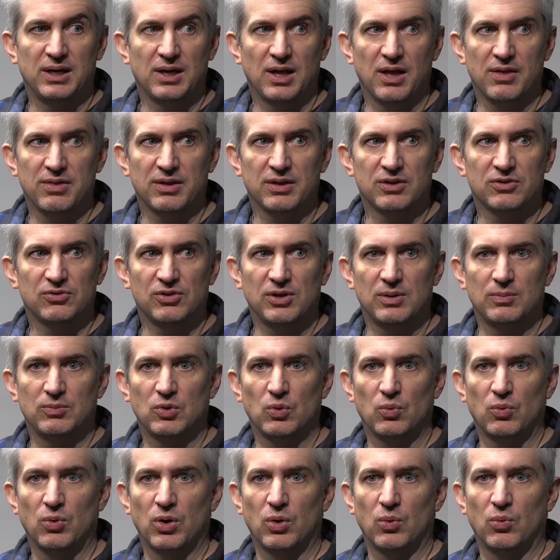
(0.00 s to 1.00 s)
Nothing seemed
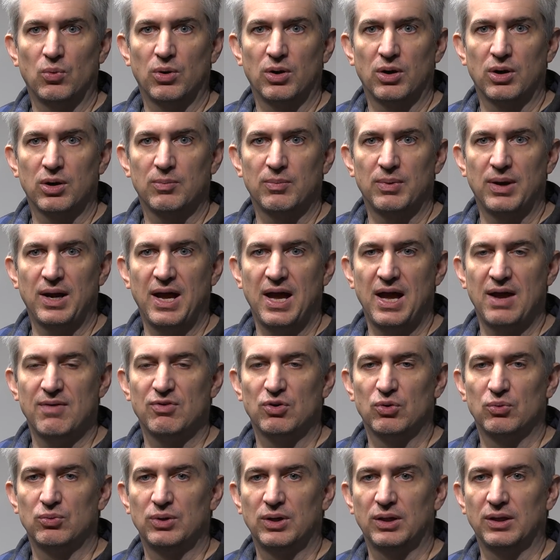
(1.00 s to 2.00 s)
to want to work, but I have
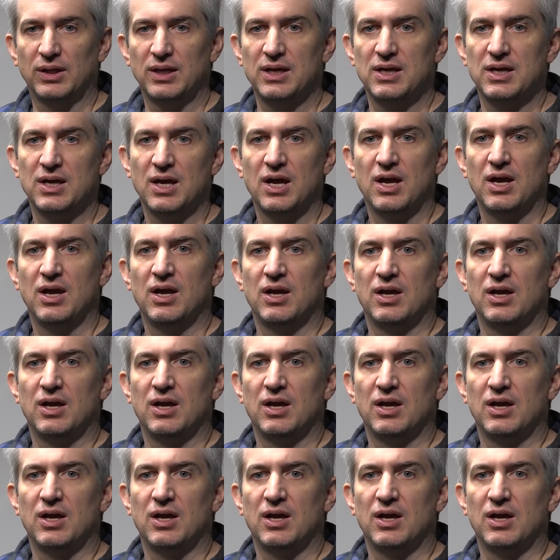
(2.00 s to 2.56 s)
a really